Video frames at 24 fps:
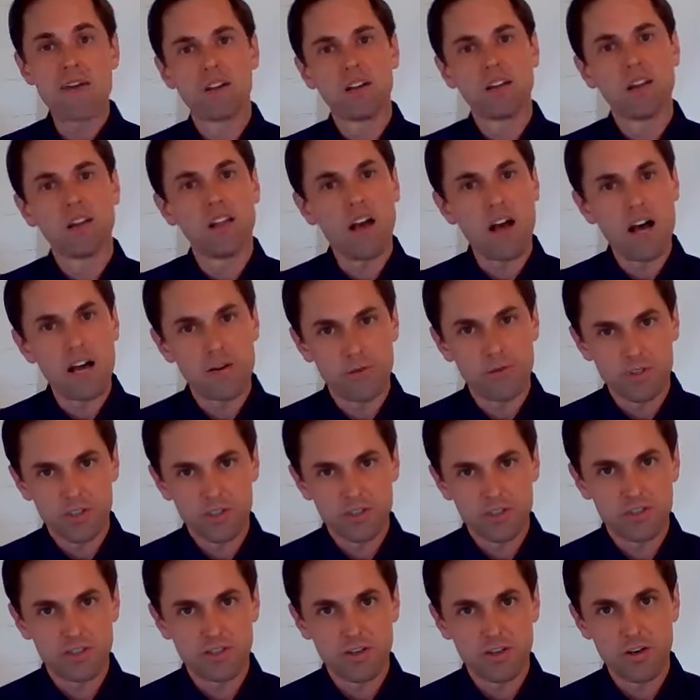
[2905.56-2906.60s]
a lot of
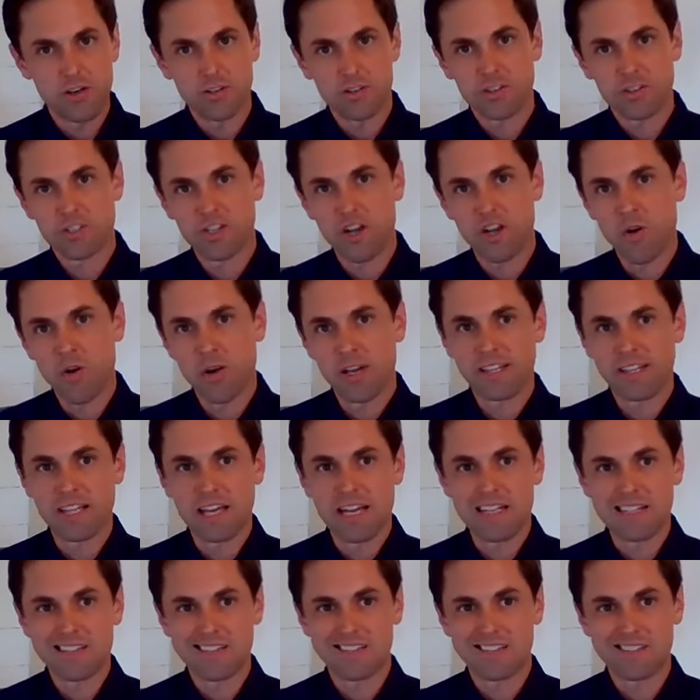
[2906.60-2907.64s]
research showing
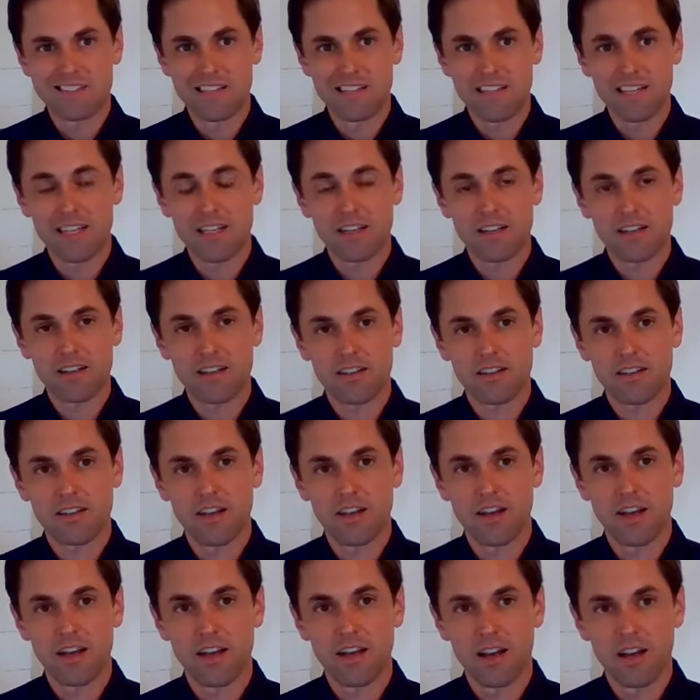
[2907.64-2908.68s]
that zinc
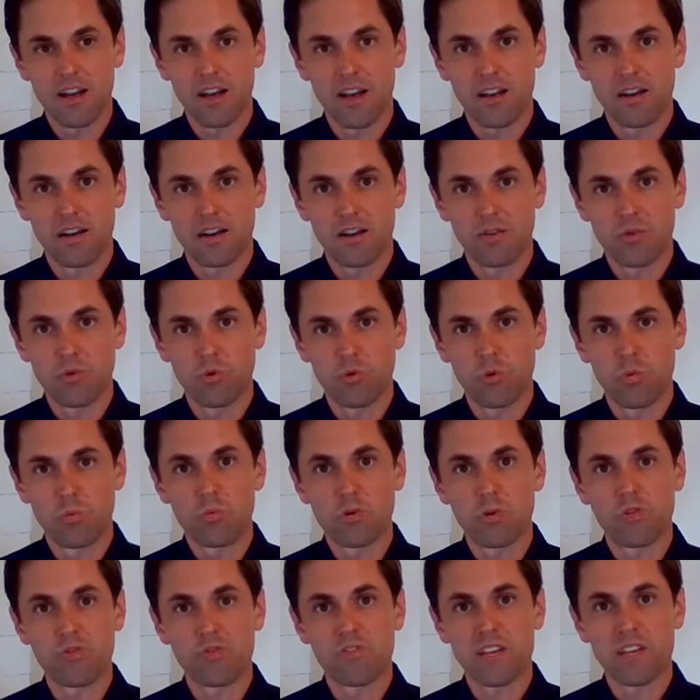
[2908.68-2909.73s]
will
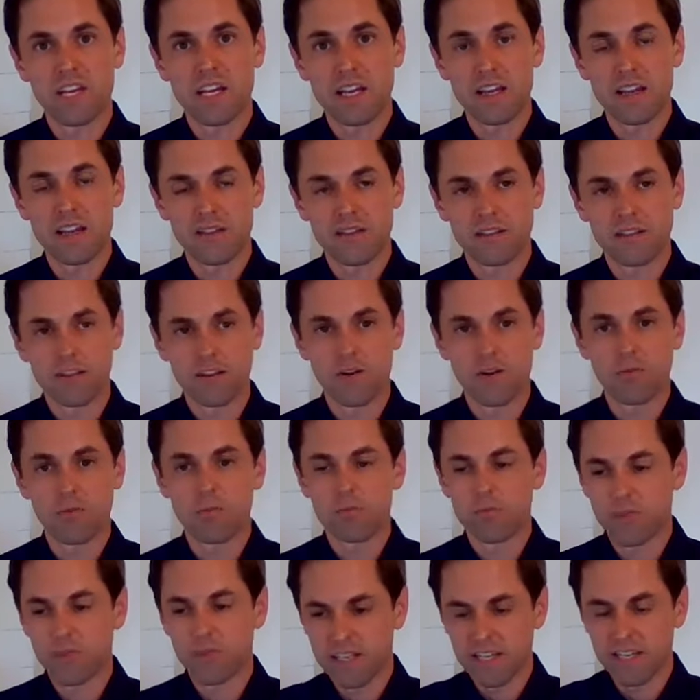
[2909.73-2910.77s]
prevent,
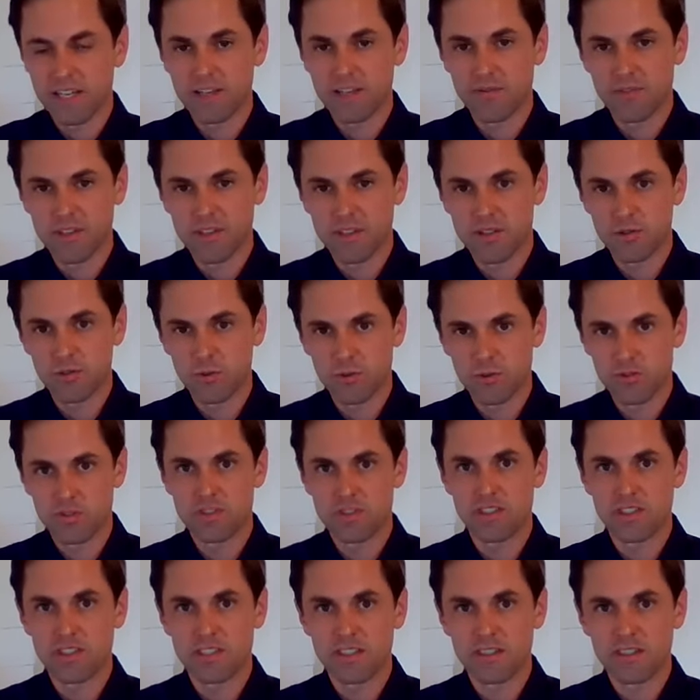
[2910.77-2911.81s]
in individuals
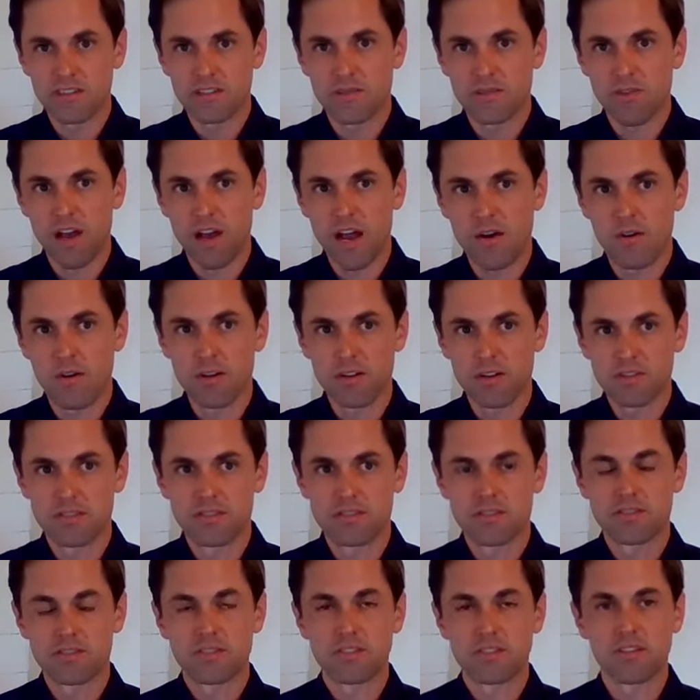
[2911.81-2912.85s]
the
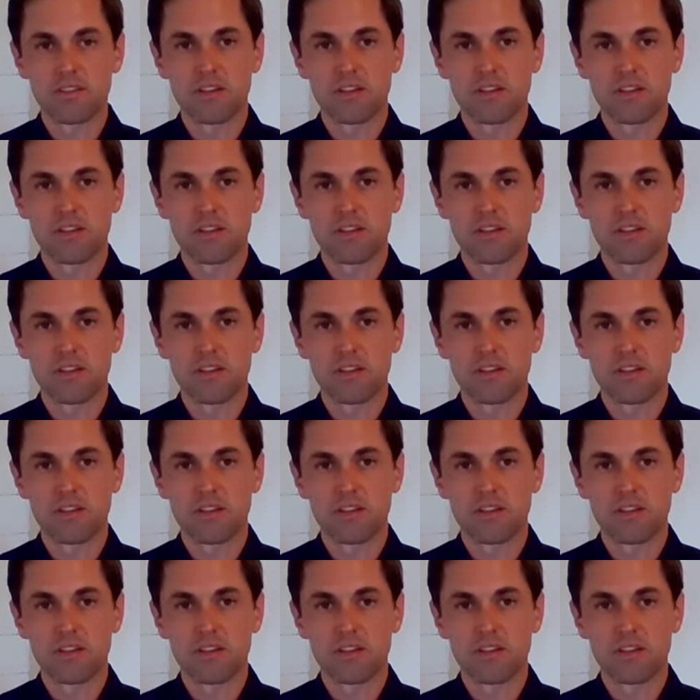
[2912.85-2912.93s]
virus